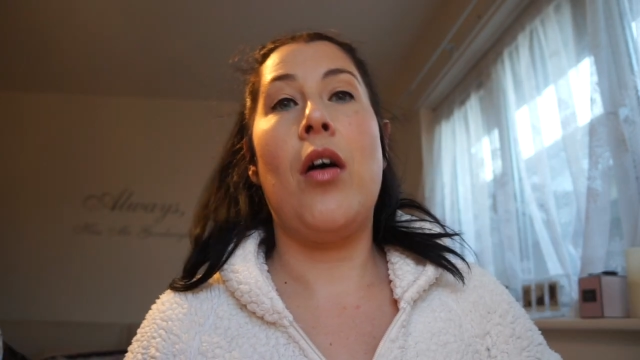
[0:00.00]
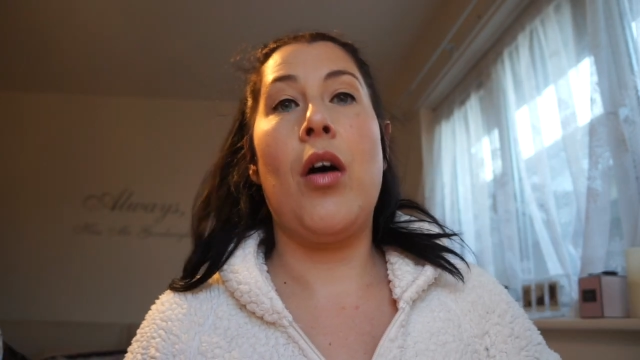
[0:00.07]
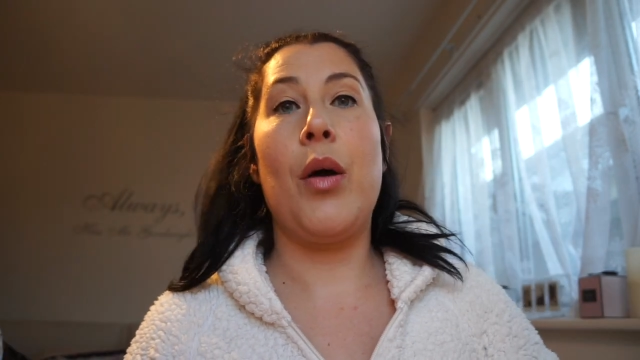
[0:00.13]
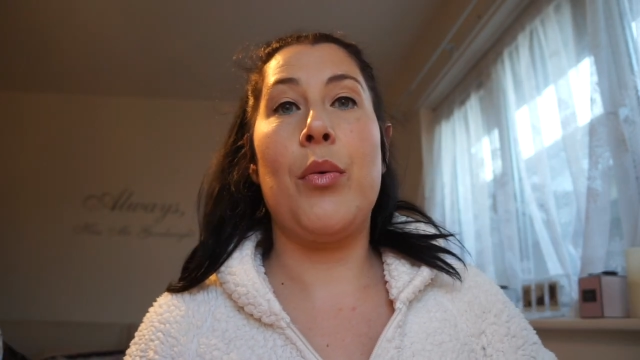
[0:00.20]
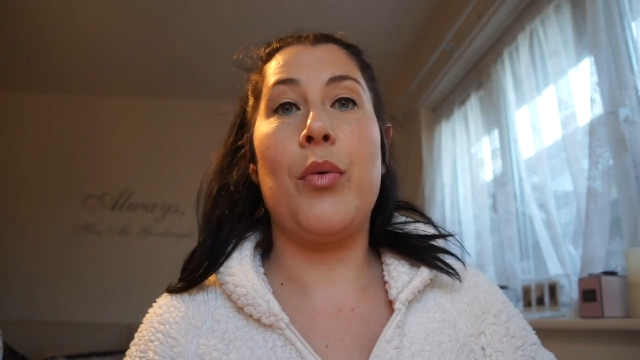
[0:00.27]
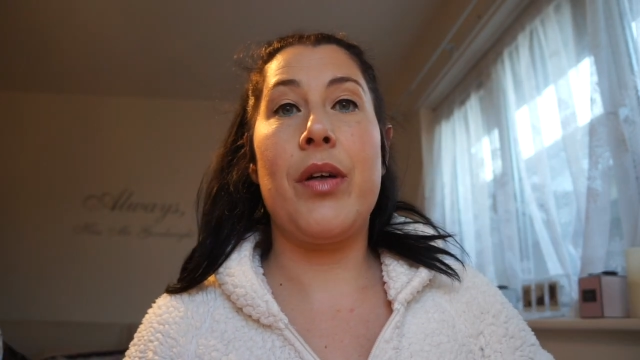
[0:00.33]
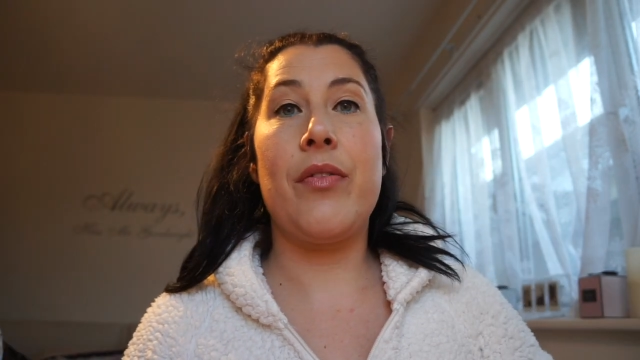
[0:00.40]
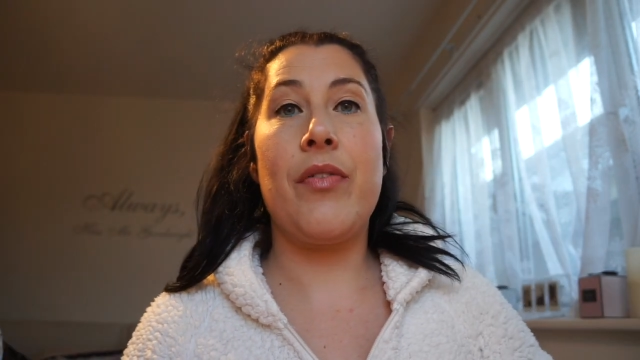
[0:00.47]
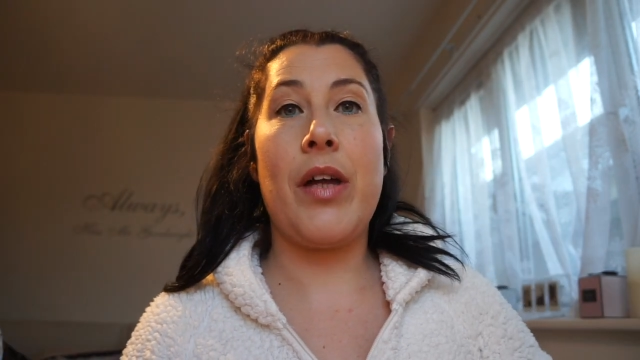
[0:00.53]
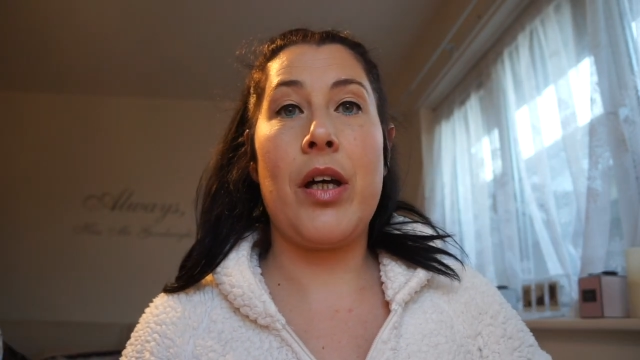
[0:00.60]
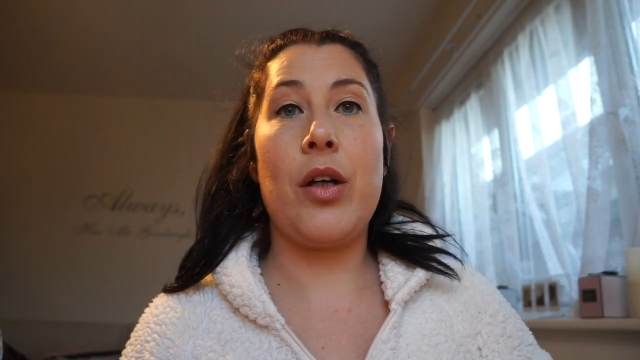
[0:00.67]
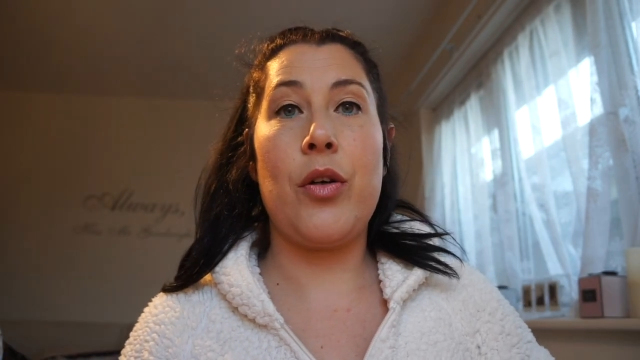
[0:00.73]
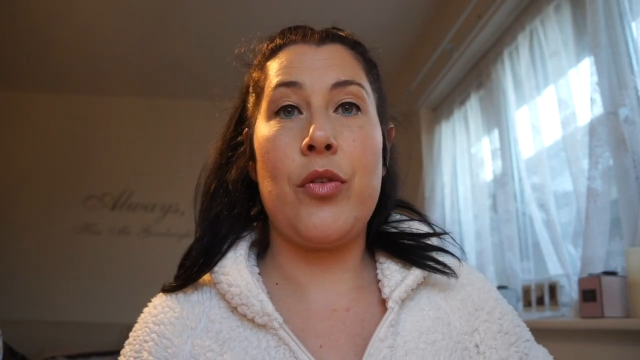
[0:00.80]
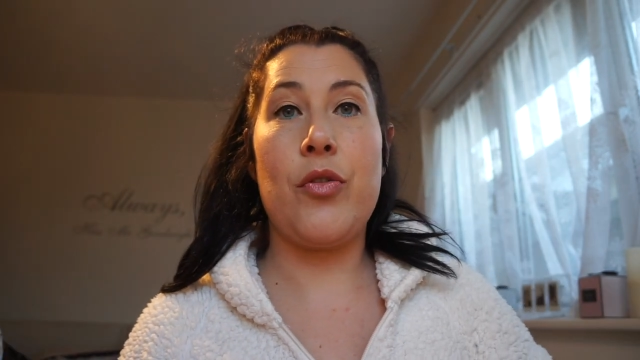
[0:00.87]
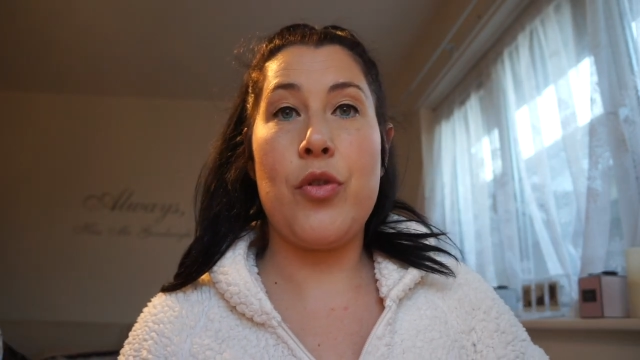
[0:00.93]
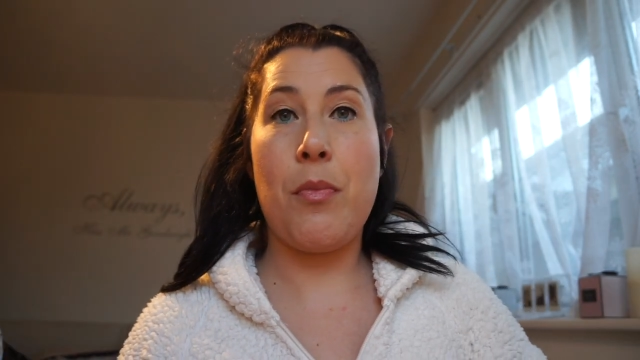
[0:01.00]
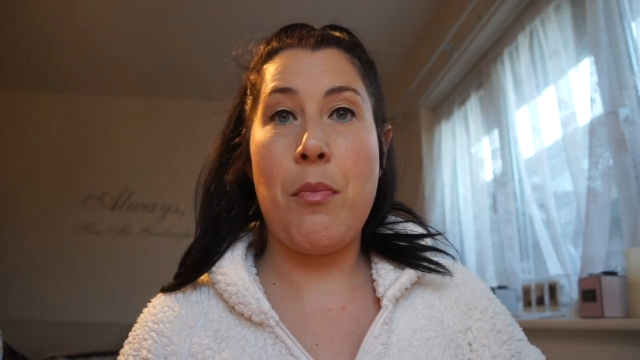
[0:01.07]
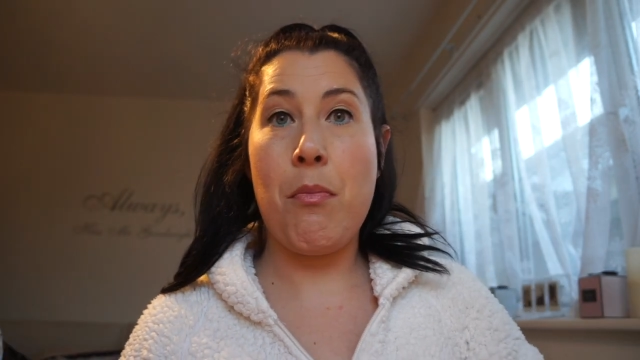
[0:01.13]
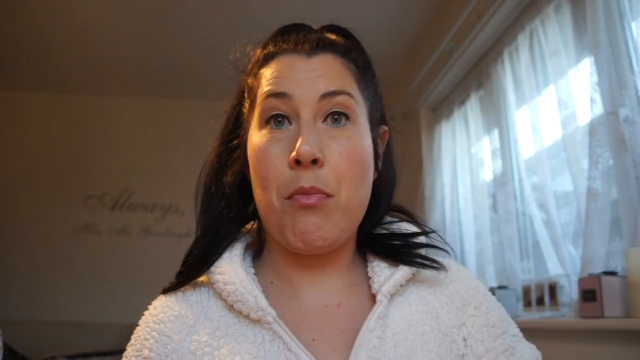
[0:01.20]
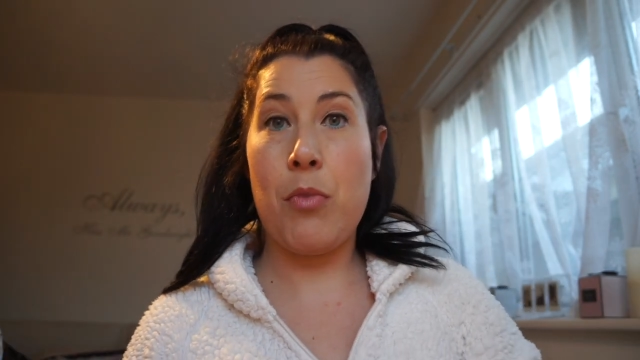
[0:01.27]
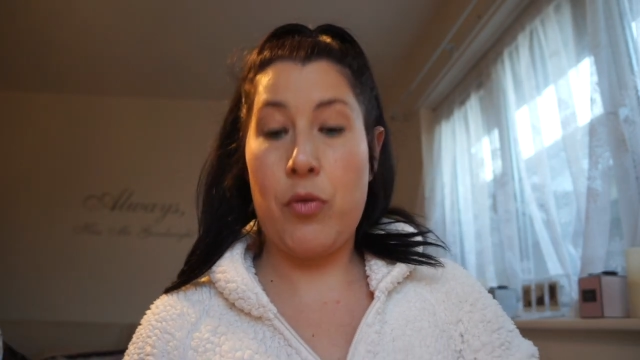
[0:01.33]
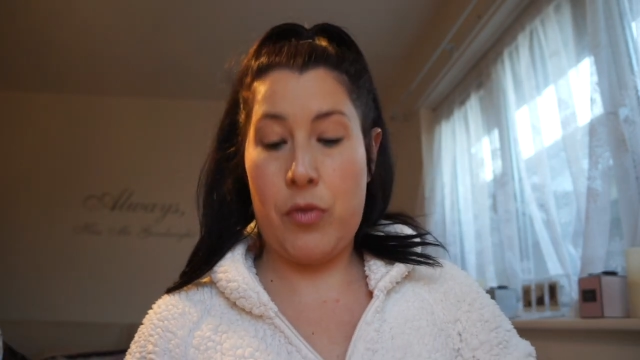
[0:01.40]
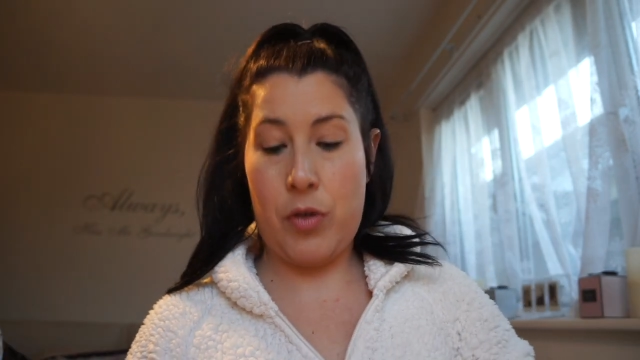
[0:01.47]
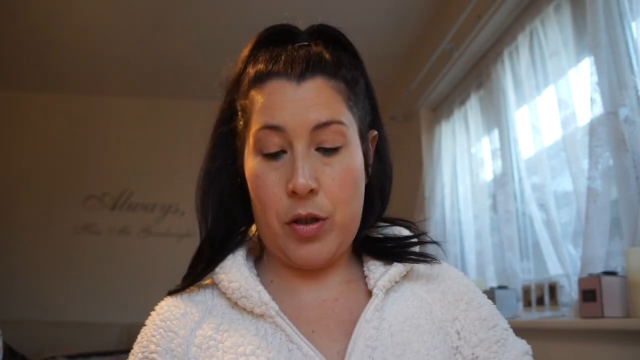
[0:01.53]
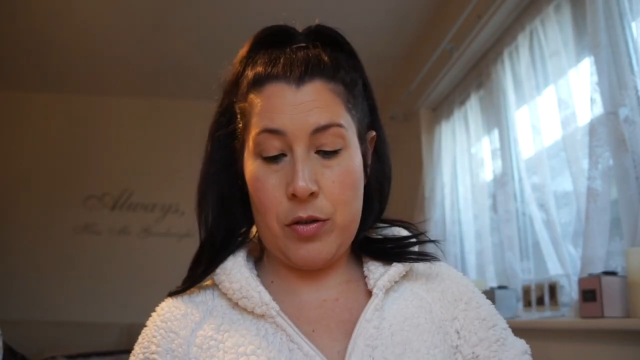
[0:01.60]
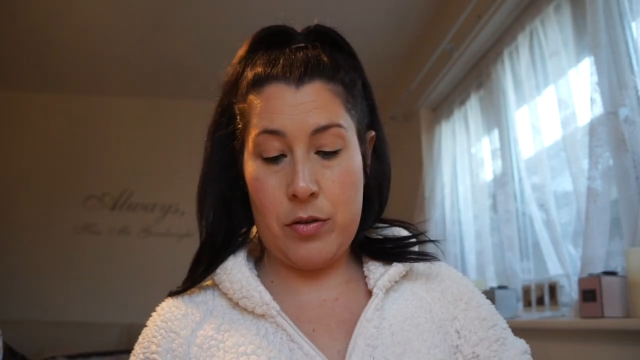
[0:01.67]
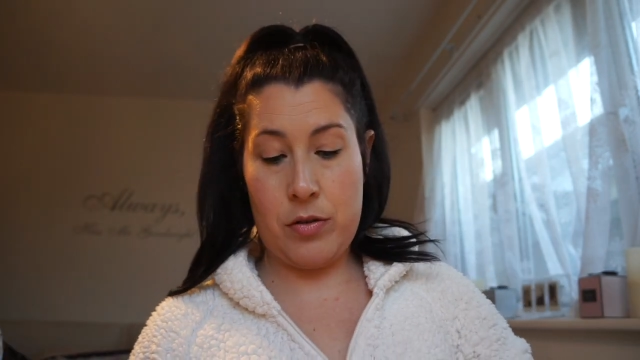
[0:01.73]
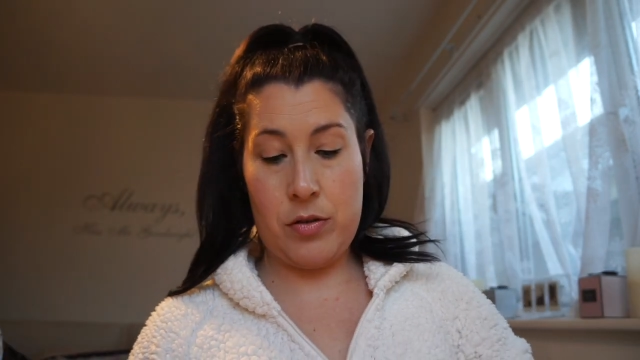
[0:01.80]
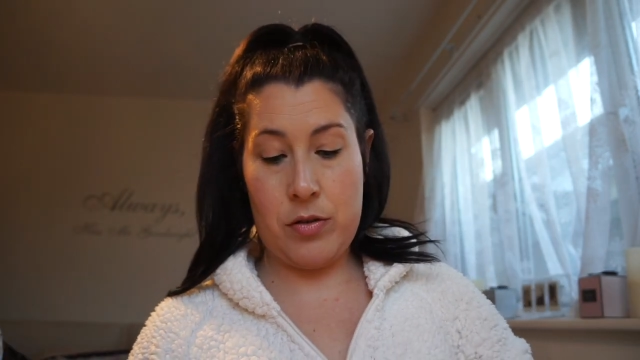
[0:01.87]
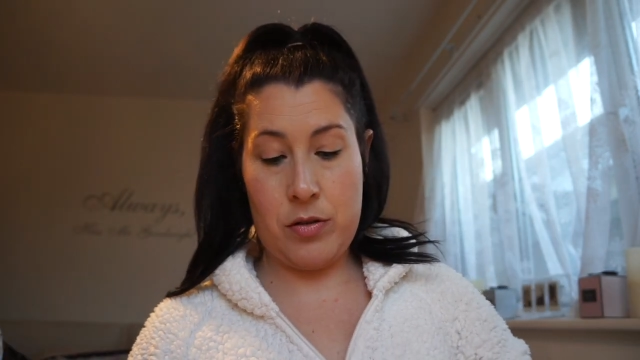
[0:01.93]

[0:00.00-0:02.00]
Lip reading: I will give that a go tomorrow.